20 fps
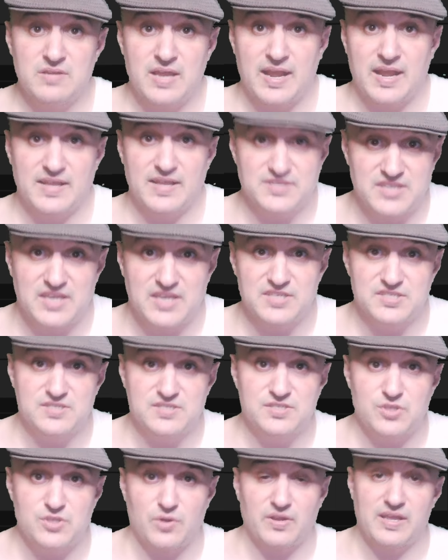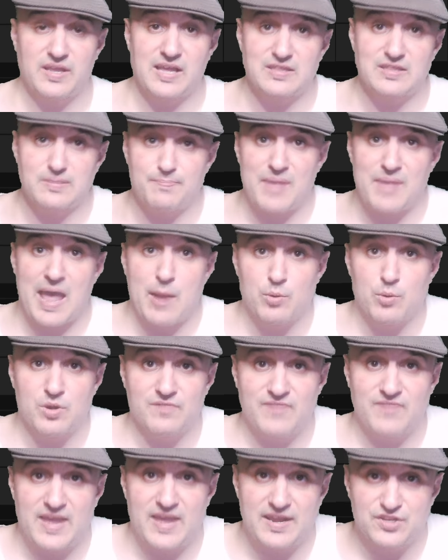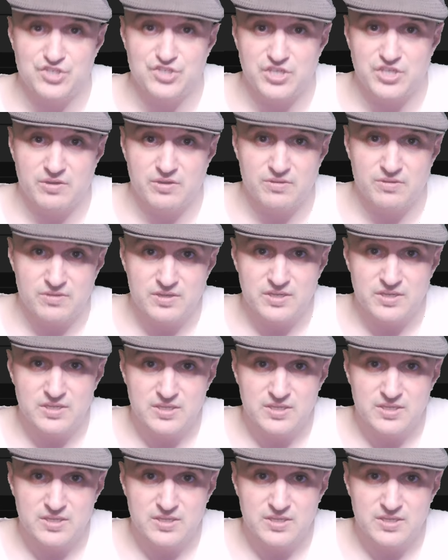and I'd say he's certainly got the power advantage here